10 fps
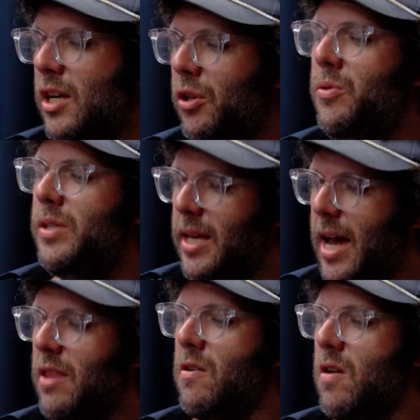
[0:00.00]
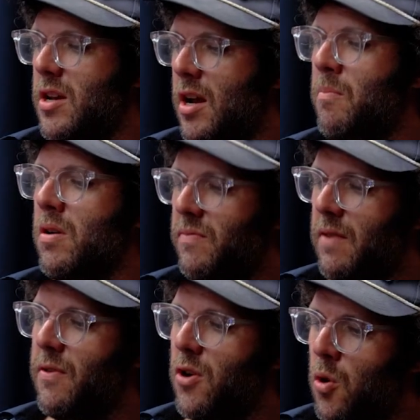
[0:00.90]
glue together a number of
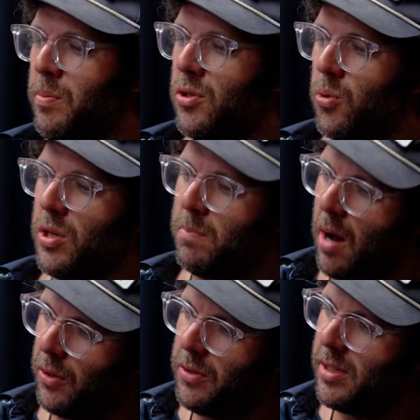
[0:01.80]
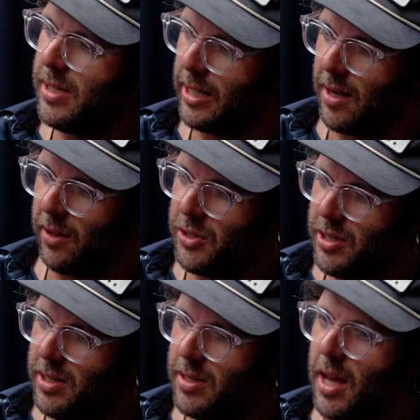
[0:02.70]
different open source models and
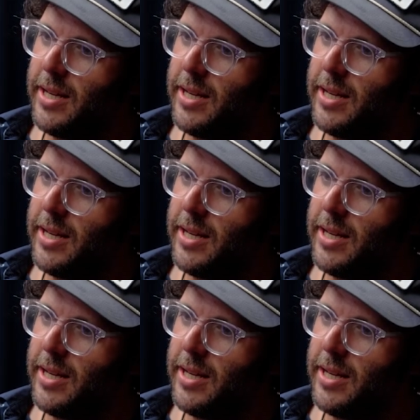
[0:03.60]
technologies